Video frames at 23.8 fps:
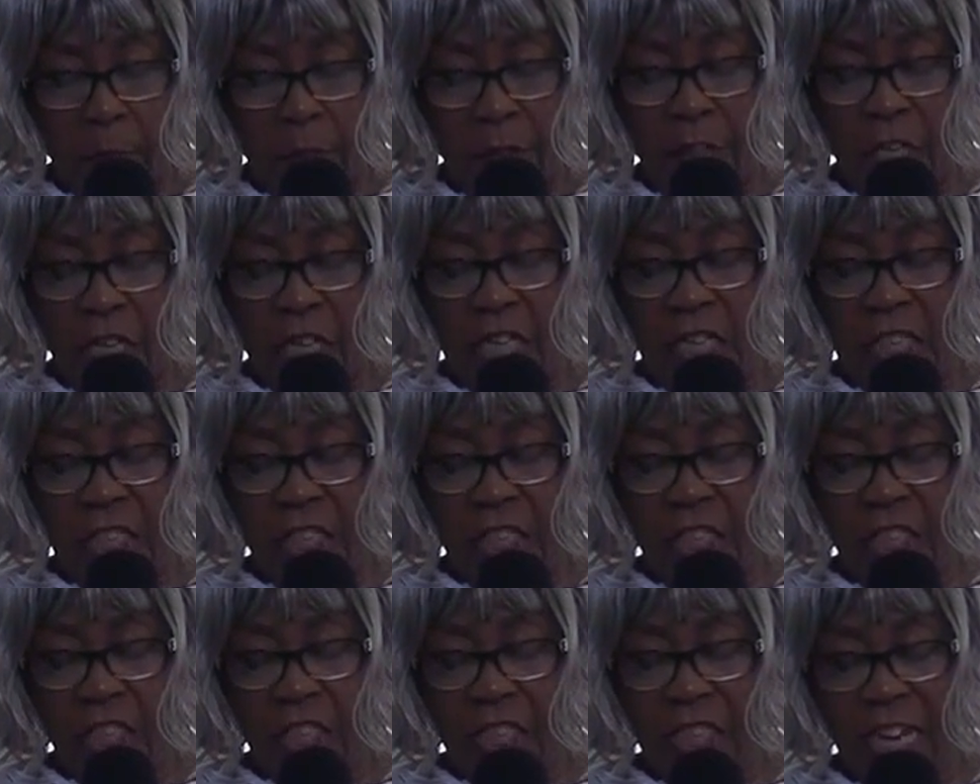Their
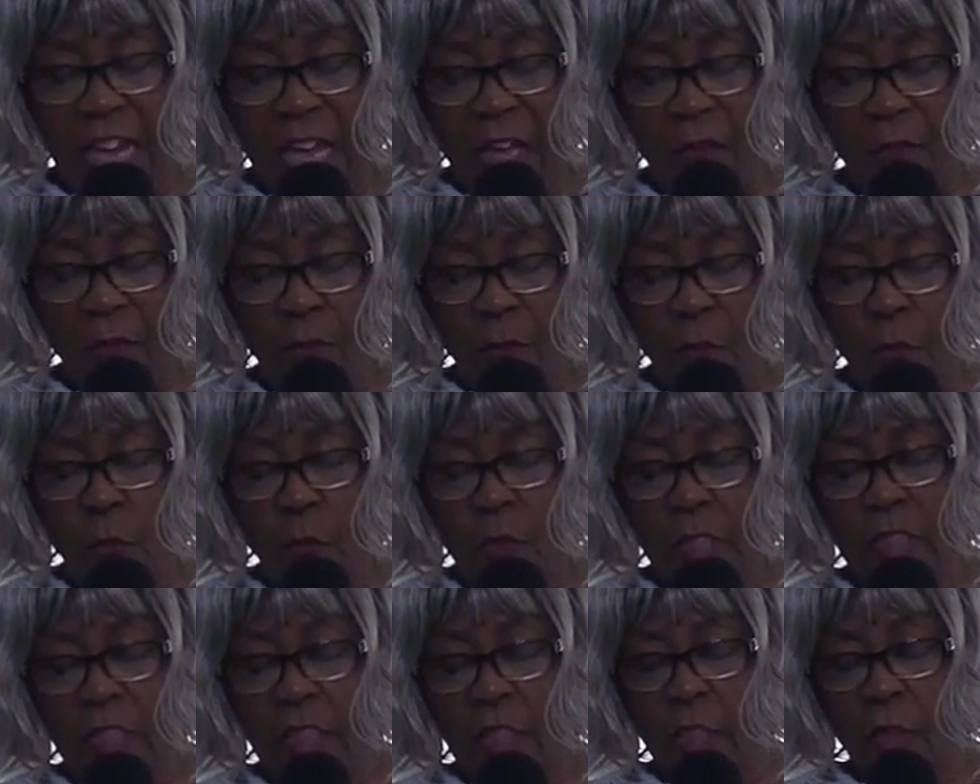shout
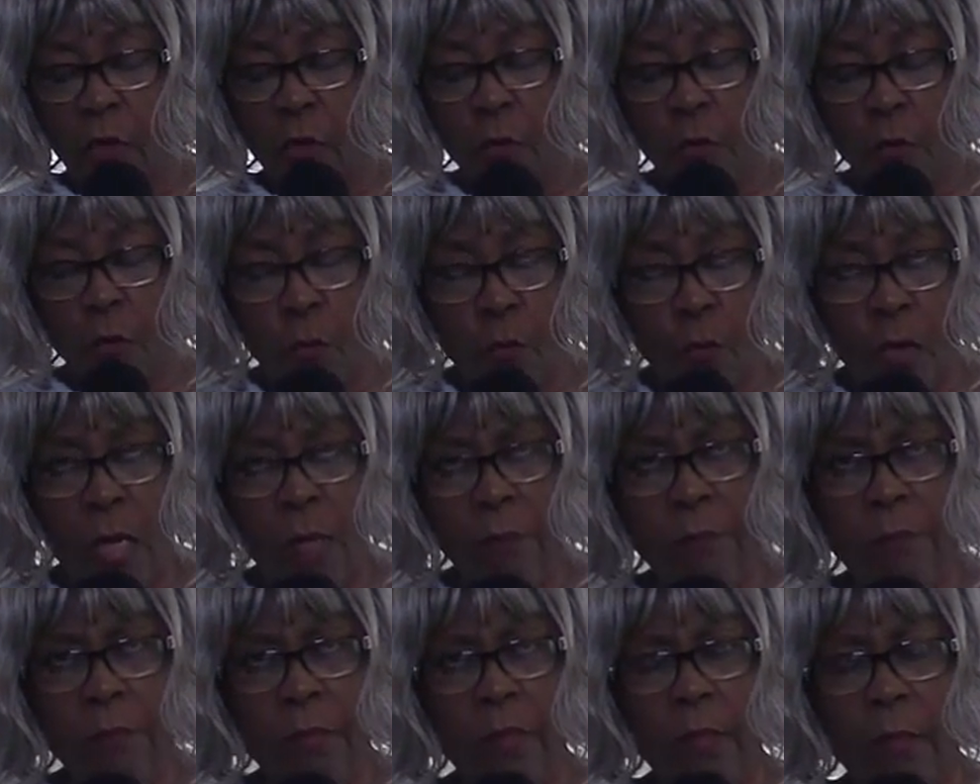was
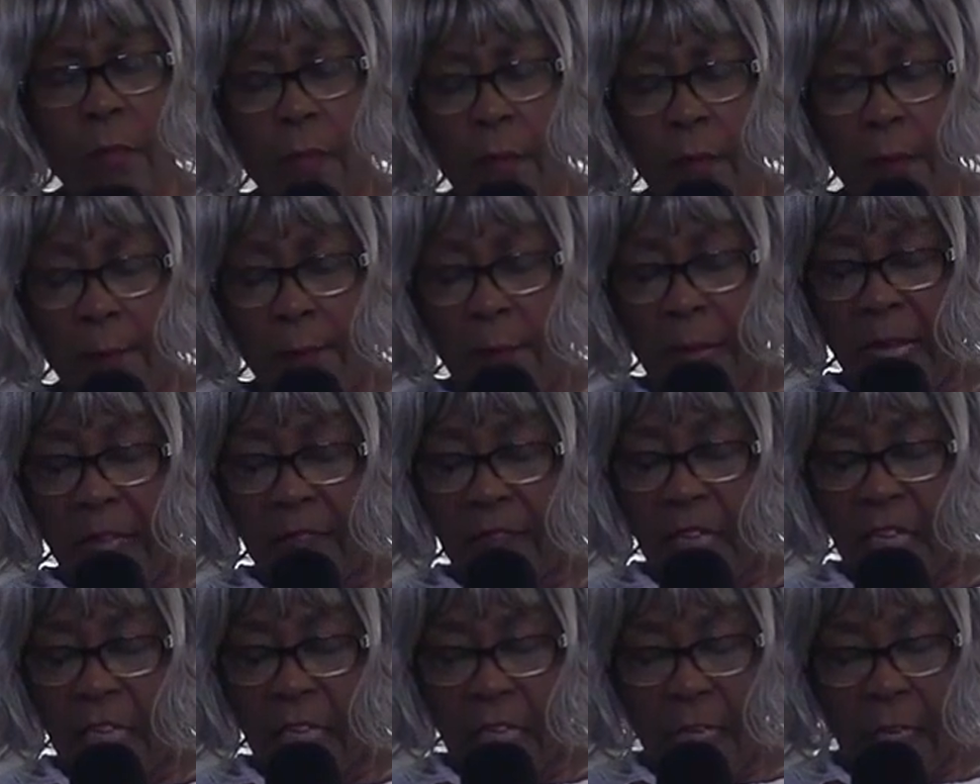corrupt by
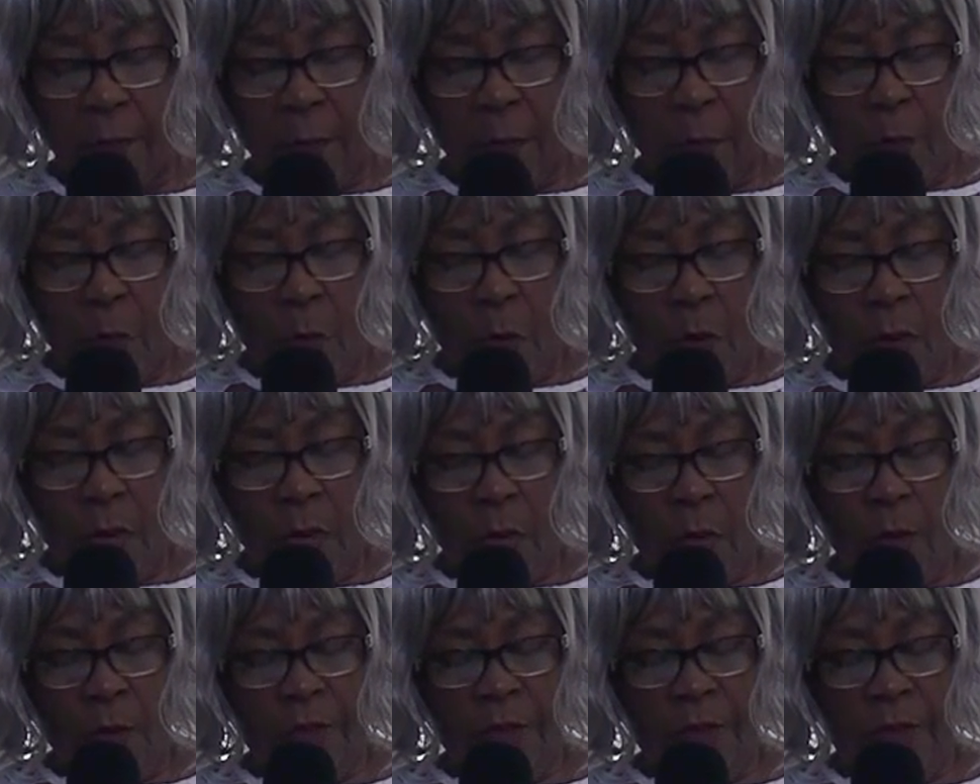their
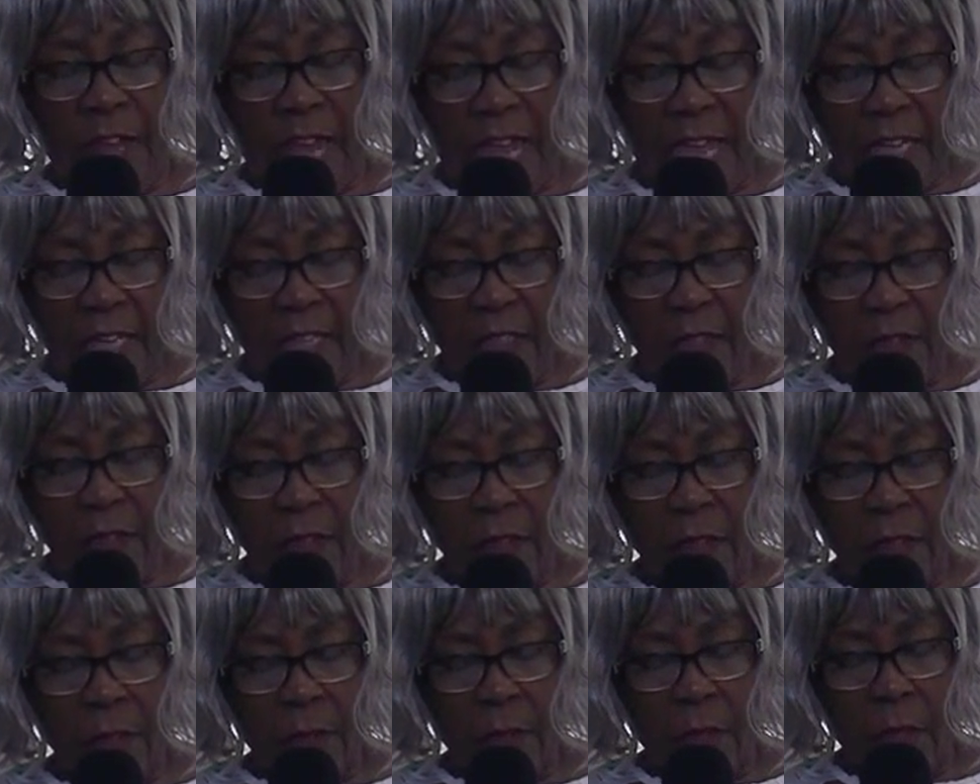immoral values
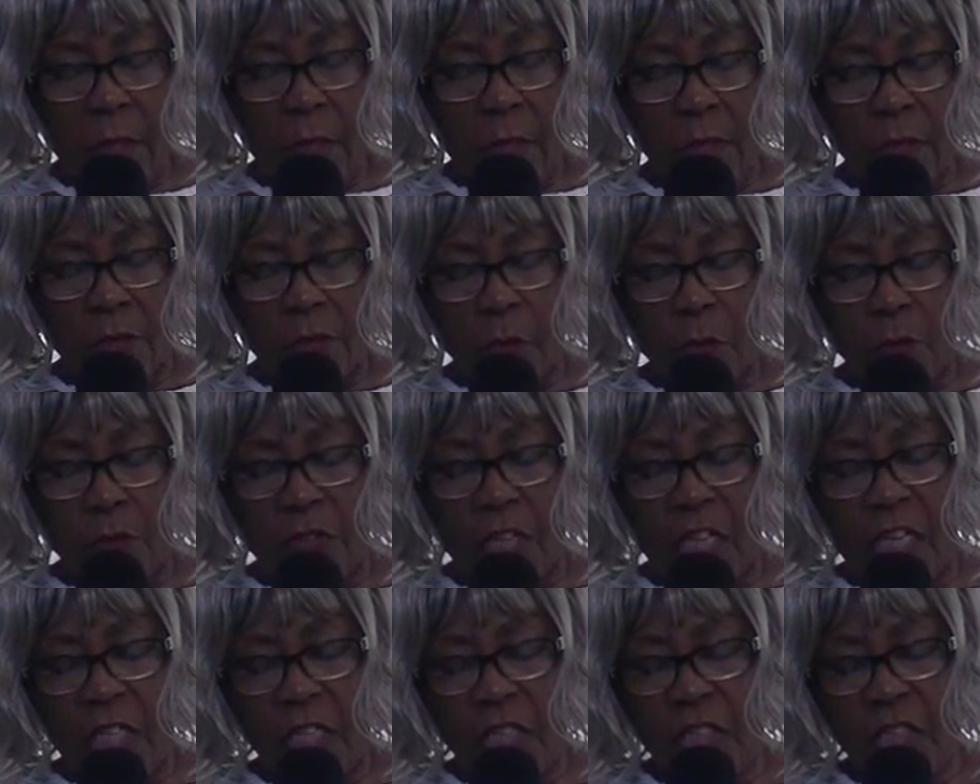so
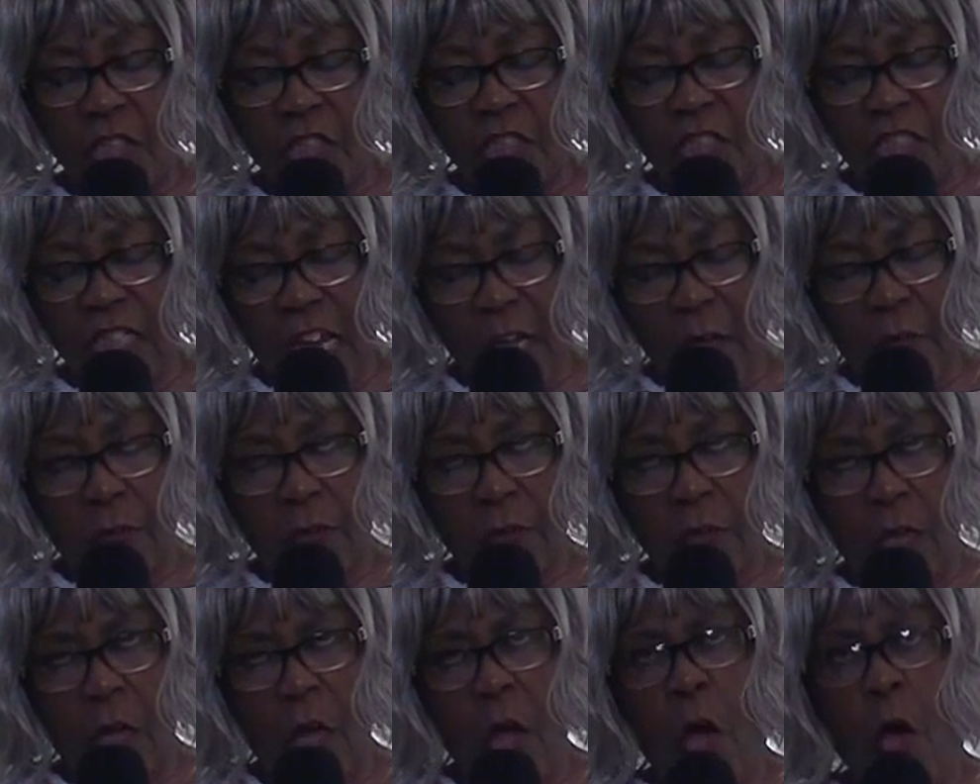their shout
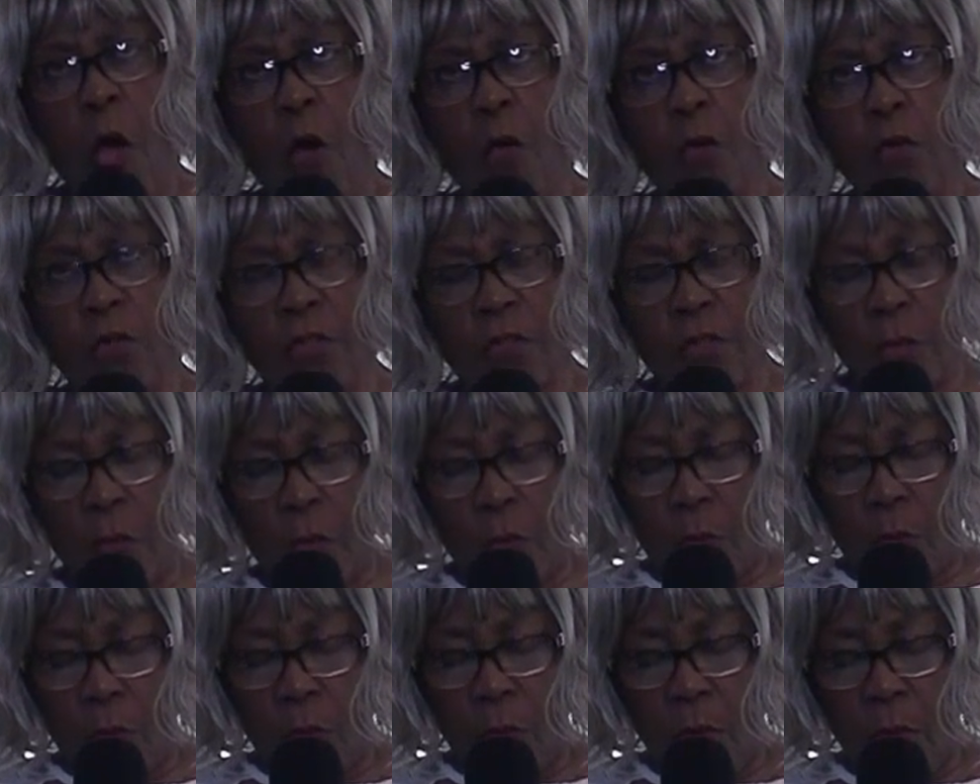also
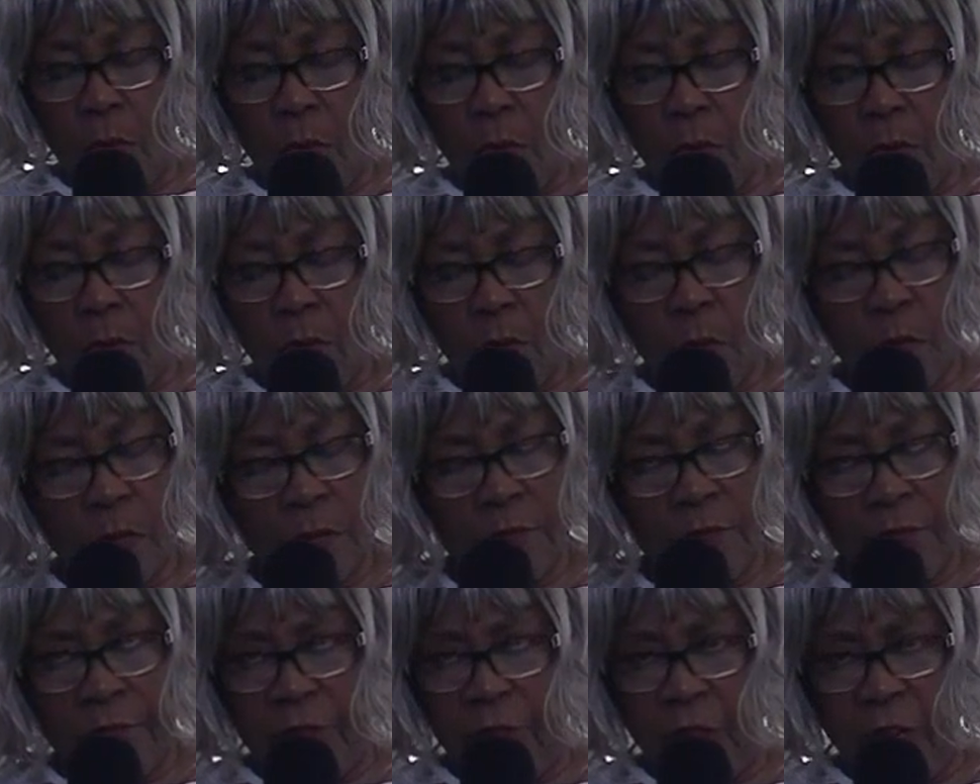
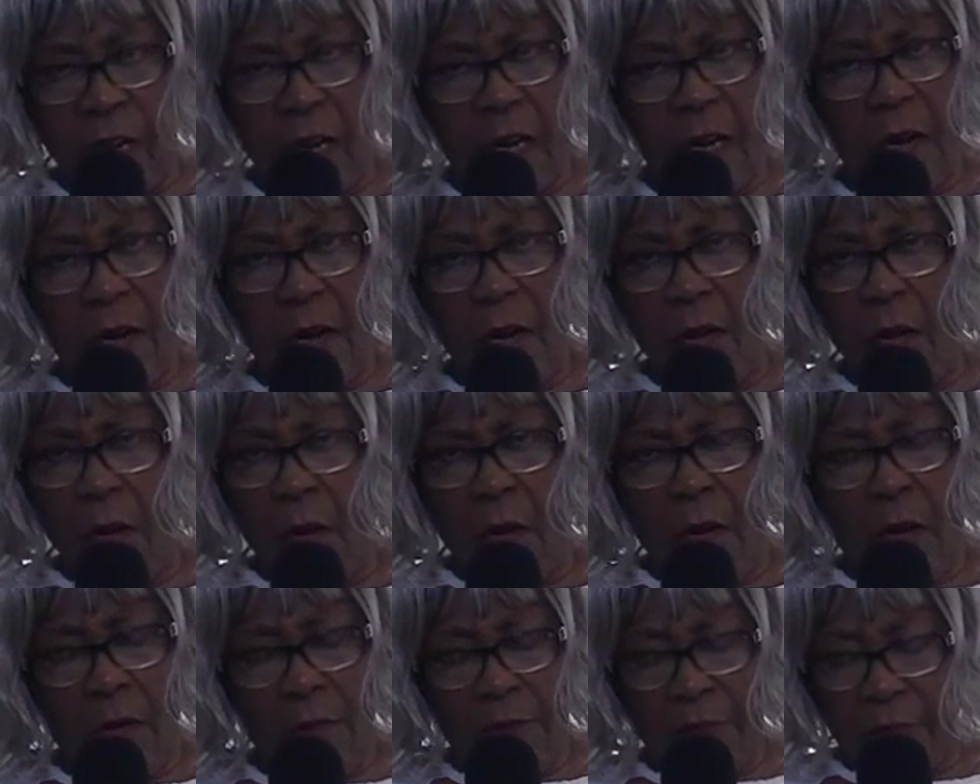was far
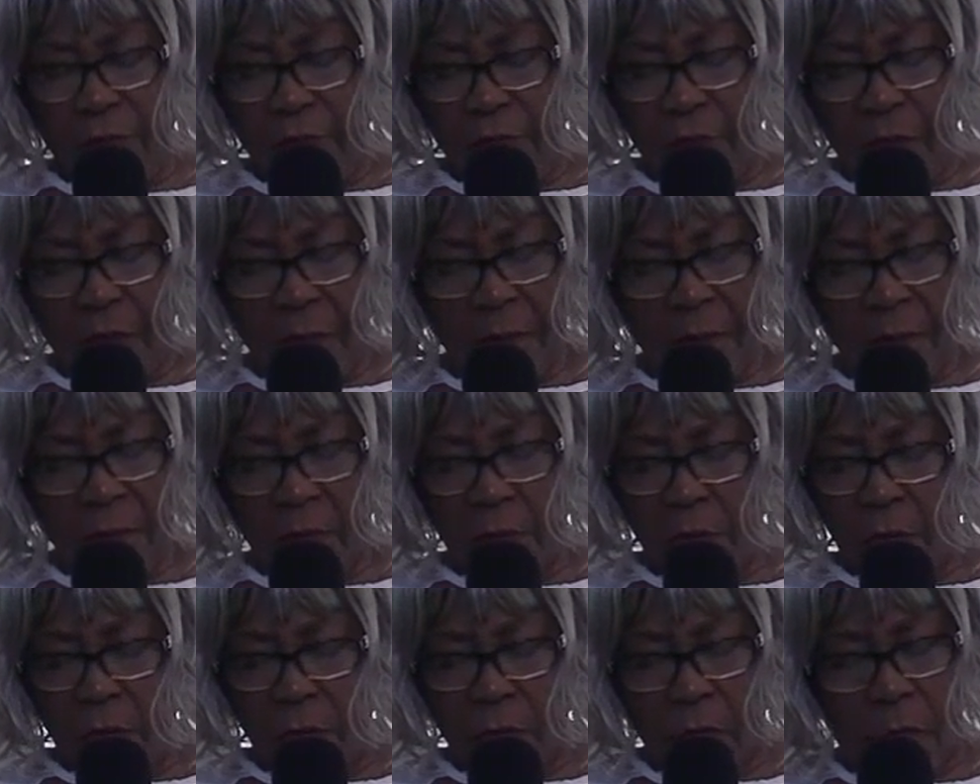off from
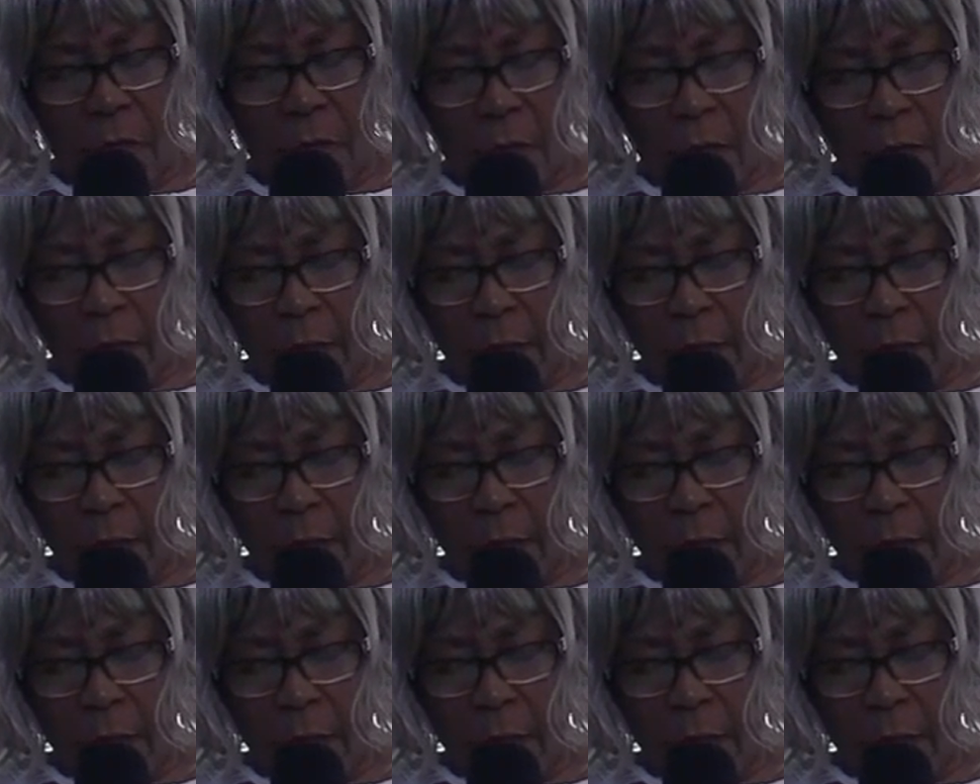God.